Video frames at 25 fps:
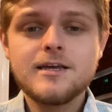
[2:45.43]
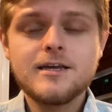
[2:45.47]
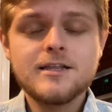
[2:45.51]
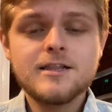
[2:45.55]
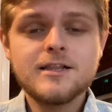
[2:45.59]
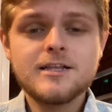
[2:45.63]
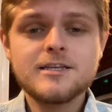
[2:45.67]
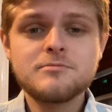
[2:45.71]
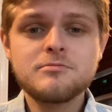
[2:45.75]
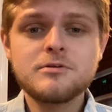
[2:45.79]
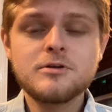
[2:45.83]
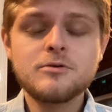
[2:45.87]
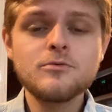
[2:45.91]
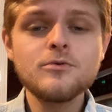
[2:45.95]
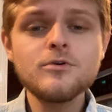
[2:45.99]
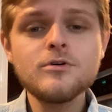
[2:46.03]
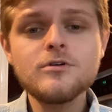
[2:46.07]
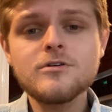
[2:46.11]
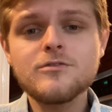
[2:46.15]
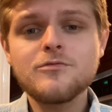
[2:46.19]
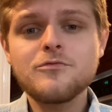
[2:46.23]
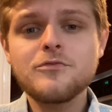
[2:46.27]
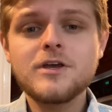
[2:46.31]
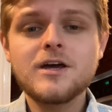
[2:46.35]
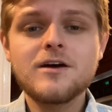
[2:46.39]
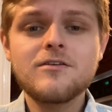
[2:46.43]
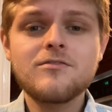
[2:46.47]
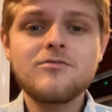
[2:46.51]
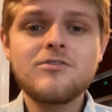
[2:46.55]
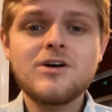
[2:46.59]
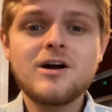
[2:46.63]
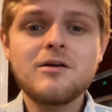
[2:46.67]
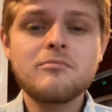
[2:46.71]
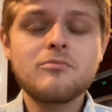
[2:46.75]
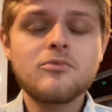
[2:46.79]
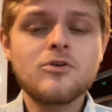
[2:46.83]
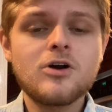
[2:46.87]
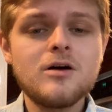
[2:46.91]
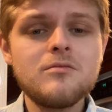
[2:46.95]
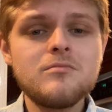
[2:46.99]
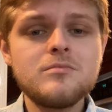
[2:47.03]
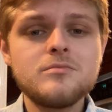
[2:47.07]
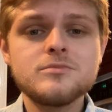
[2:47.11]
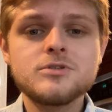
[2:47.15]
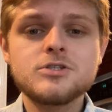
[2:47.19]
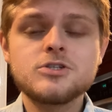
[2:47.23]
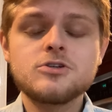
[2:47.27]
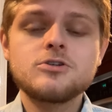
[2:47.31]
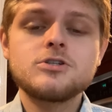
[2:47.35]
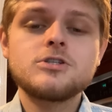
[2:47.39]
let's be real, if you have 5
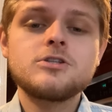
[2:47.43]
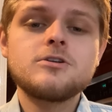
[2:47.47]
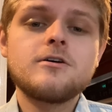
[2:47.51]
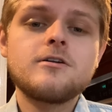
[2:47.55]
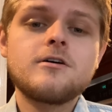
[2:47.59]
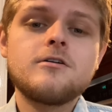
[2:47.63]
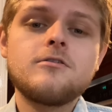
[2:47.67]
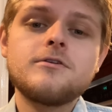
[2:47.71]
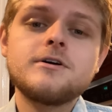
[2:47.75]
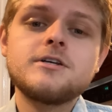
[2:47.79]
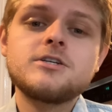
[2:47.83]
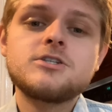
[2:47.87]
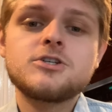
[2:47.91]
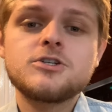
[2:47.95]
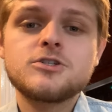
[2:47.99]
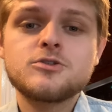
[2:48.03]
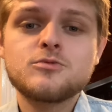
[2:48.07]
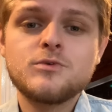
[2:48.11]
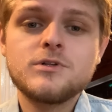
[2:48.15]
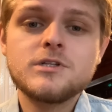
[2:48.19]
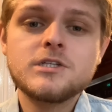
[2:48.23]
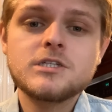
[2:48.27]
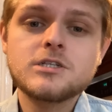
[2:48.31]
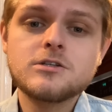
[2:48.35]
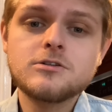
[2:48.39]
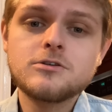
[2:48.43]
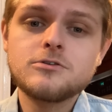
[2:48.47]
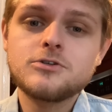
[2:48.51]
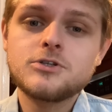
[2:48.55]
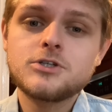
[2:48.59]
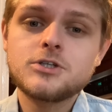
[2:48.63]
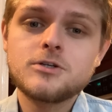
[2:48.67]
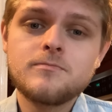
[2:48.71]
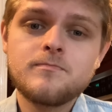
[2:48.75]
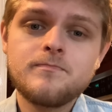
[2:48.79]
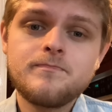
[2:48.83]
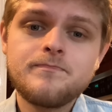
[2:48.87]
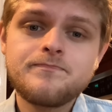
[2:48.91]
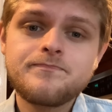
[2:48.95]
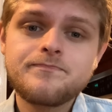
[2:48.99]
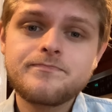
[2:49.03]
problems, there's not always just one solution.